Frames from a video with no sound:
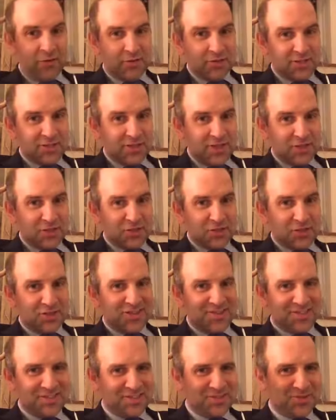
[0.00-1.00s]

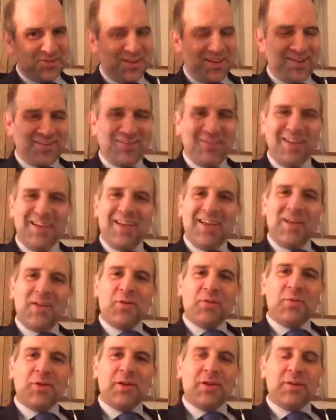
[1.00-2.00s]
extensions.
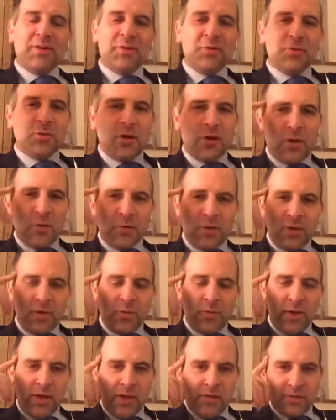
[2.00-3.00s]
Quite a hoo-ha with the
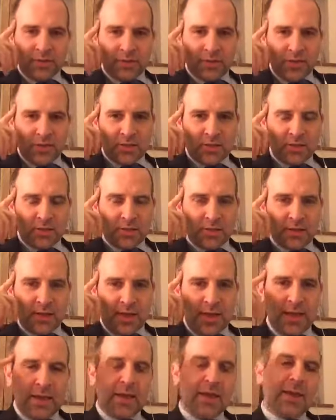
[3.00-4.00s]
old hair extensions
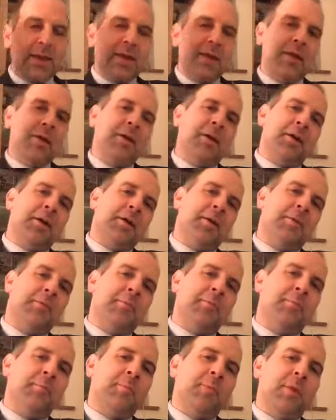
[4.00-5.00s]
today.
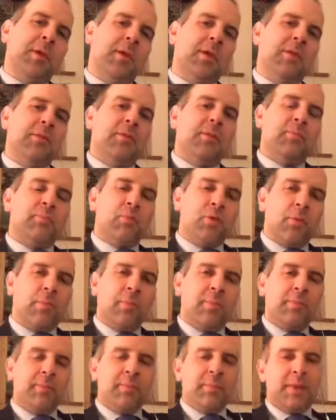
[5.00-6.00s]
The
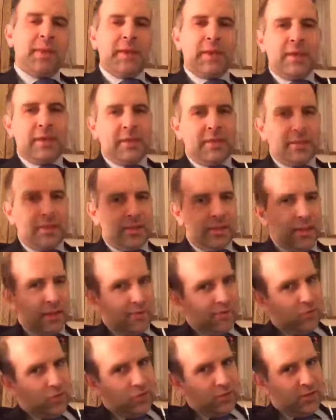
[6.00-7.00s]
problem being that they've
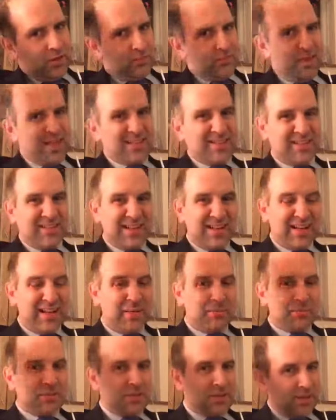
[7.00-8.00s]
got little metal
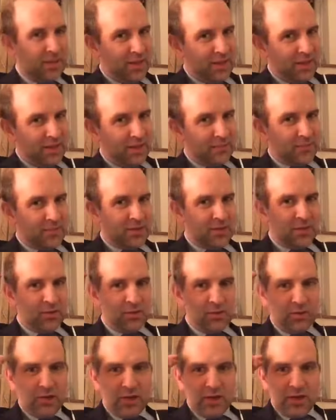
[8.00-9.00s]
clips that they're clipped in
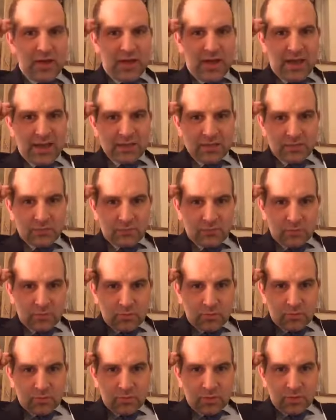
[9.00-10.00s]
on. As a
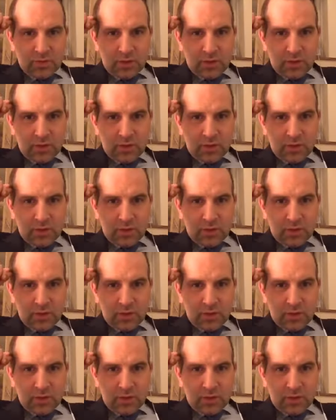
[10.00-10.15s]
rule,